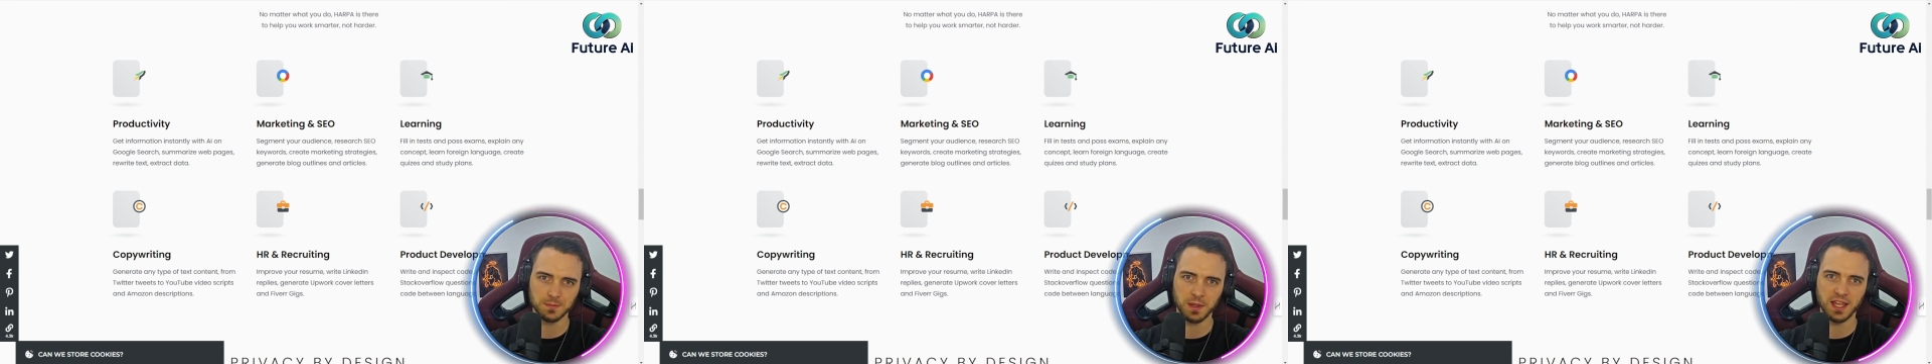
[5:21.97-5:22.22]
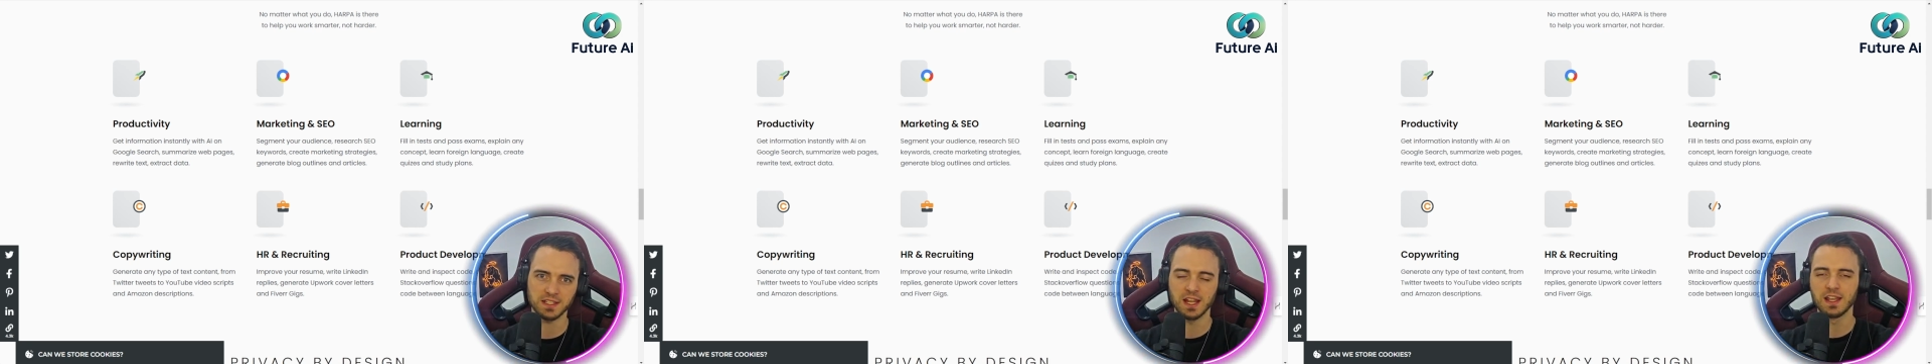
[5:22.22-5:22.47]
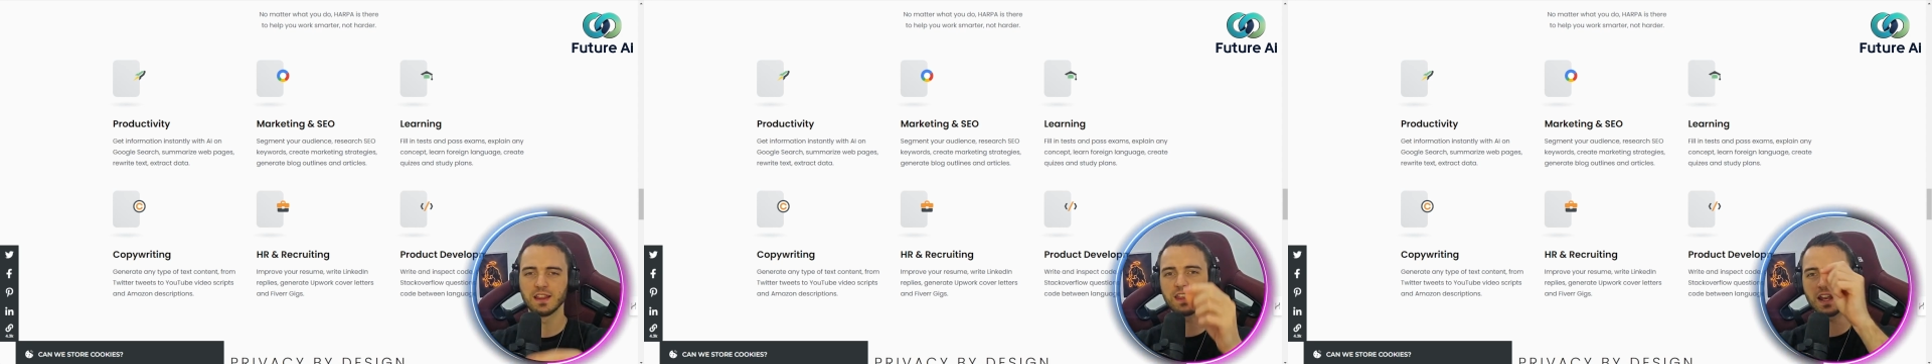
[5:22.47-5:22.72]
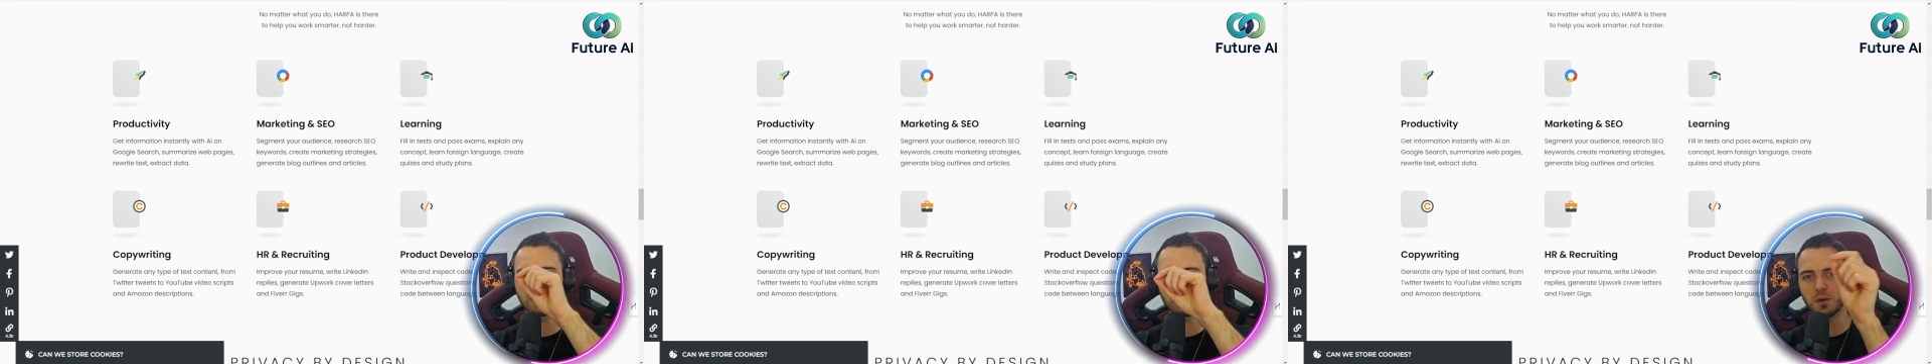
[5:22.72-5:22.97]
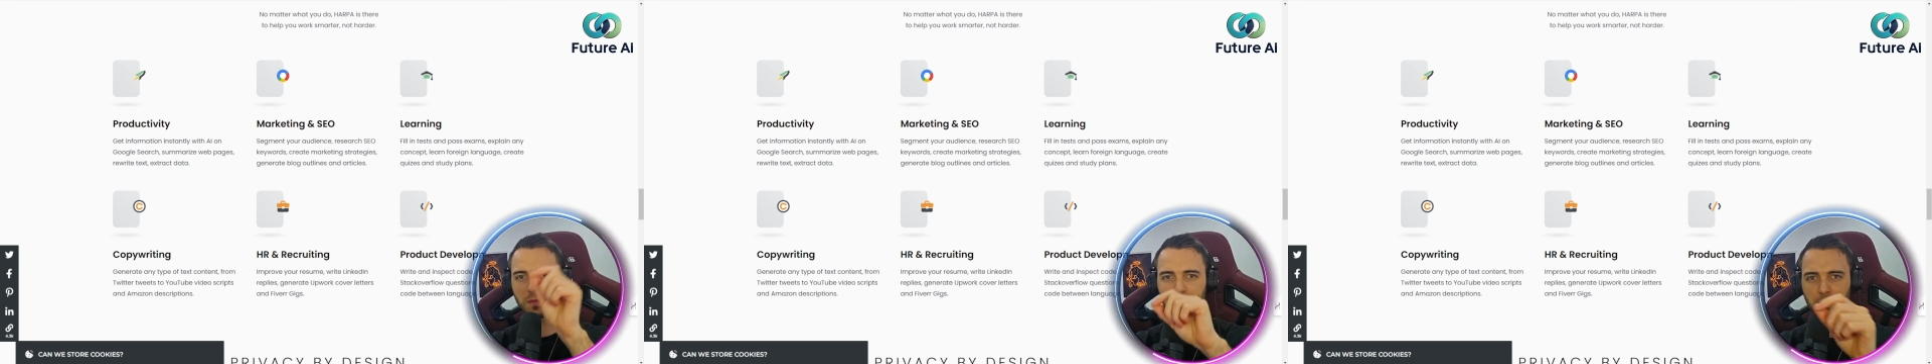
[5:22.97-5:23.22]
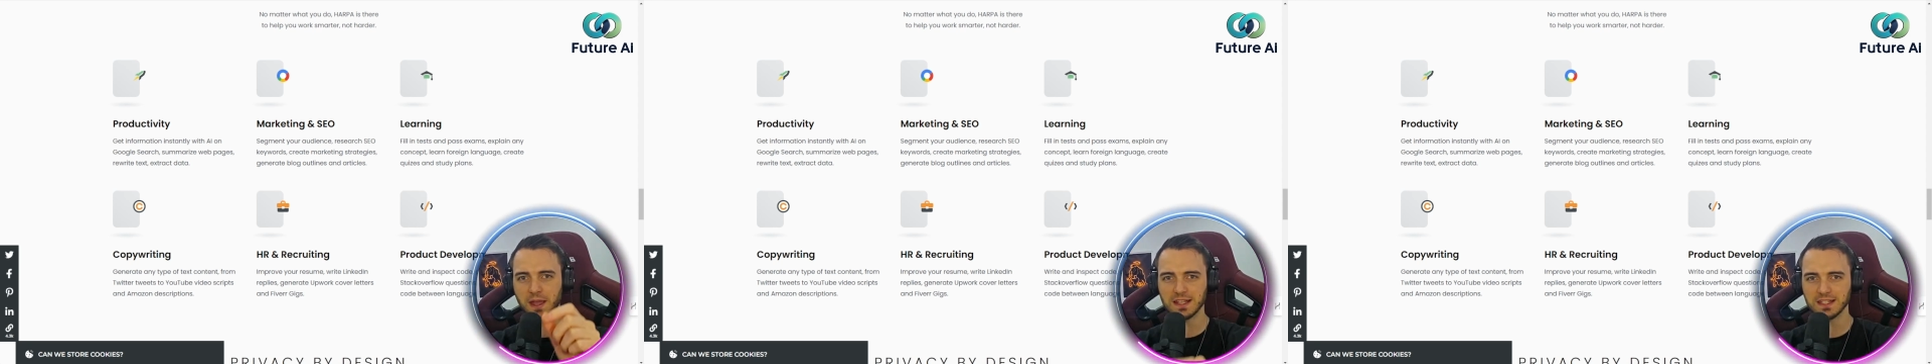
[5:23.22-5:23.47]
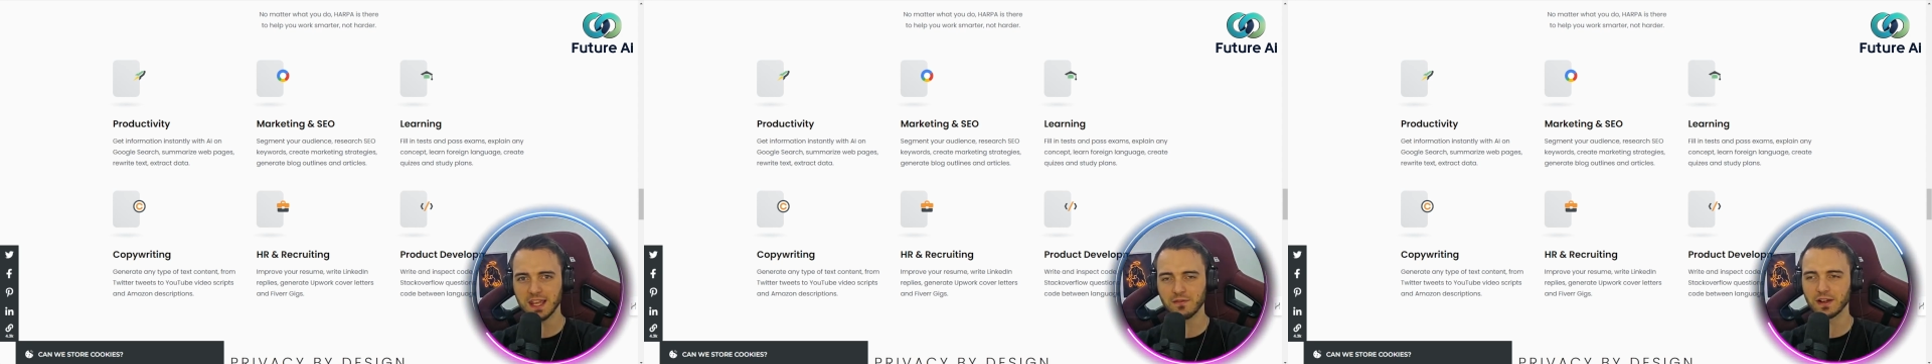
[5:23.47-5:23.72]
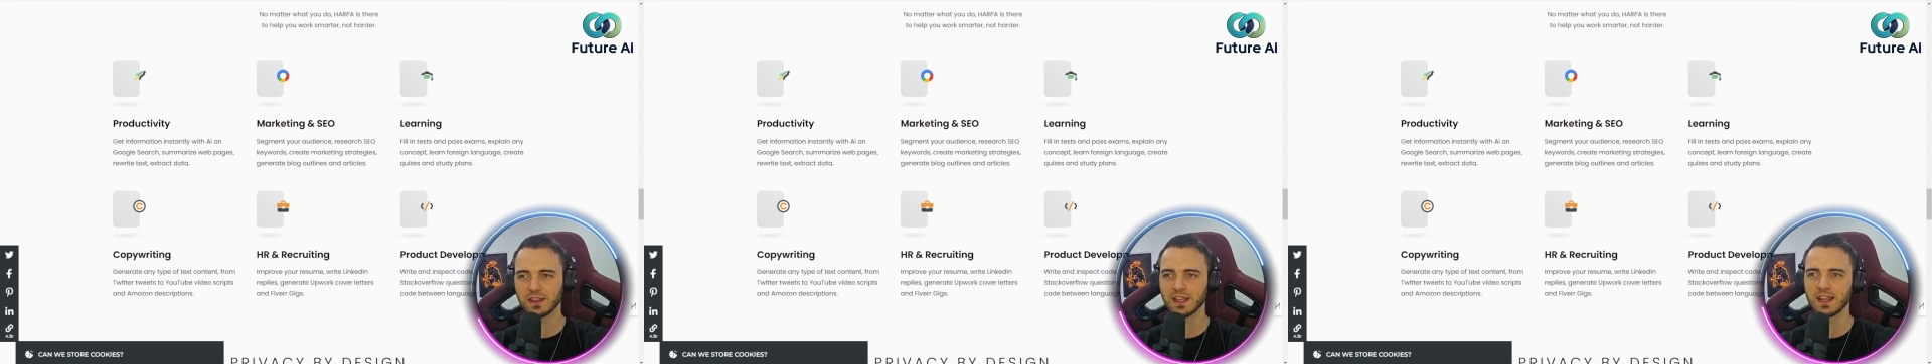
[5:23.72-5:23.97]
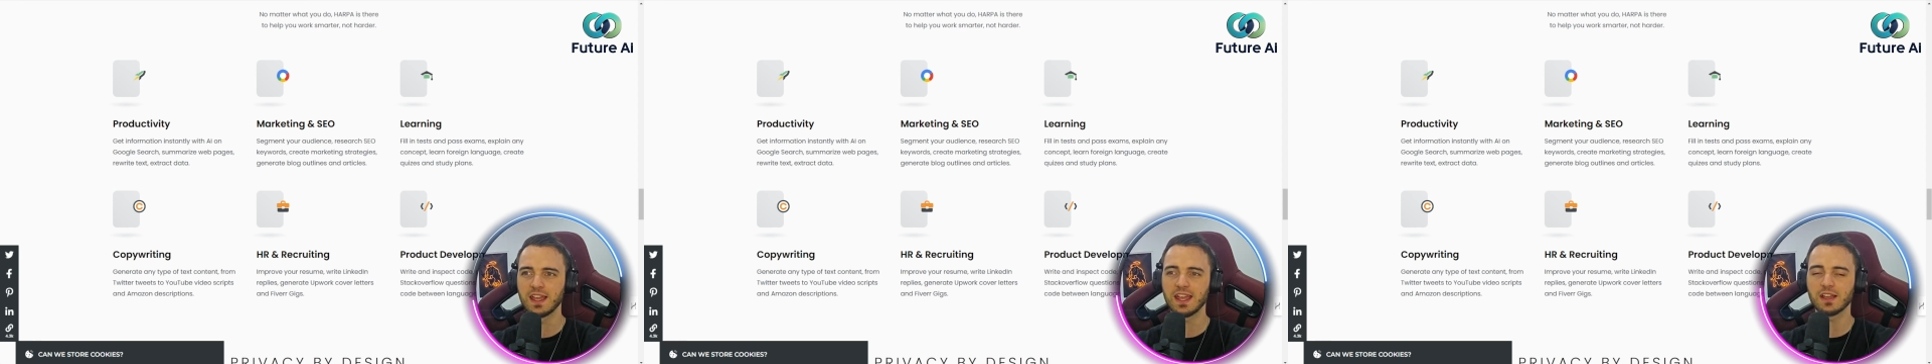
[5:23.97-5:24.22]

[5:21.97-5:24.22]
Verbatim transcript: page, then copy and paste everything.